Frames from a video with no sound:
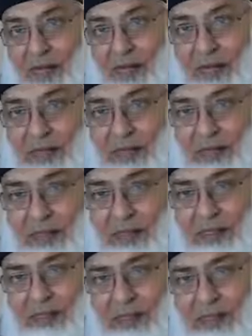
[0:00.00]
I mean,
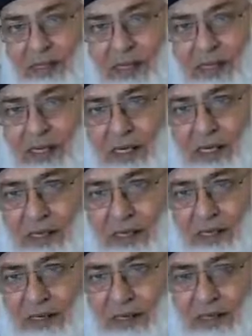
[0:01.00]

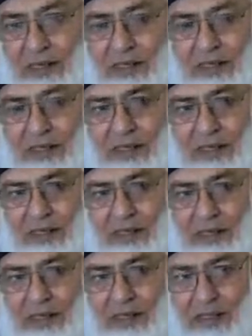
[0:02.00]

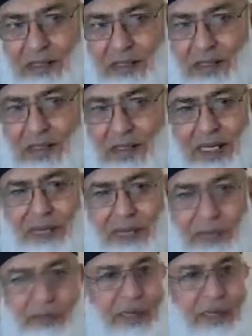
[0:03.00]
its
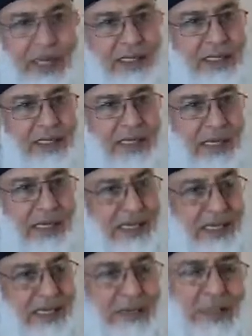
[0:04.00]
accumulation
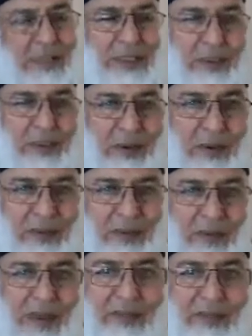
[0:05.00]
cannot be stopped.
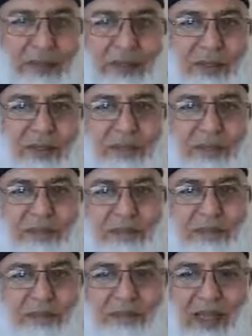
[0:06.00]
Why? Because
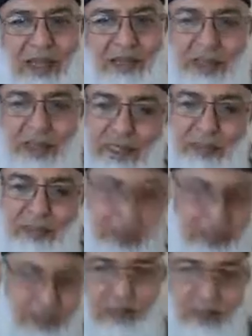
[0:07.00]
you see, the
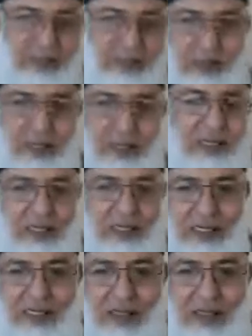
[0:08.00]
process of production
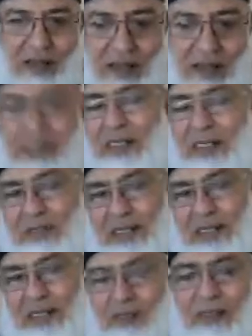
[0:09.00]
is
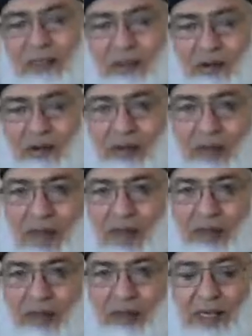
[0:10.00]
continuous around the clock,
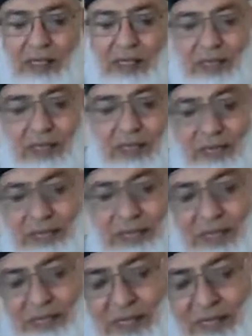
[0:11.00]
but there
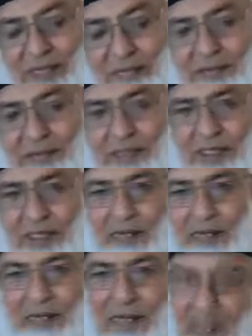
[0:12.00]
must be
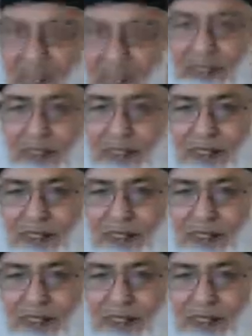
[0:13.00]
some arrangement,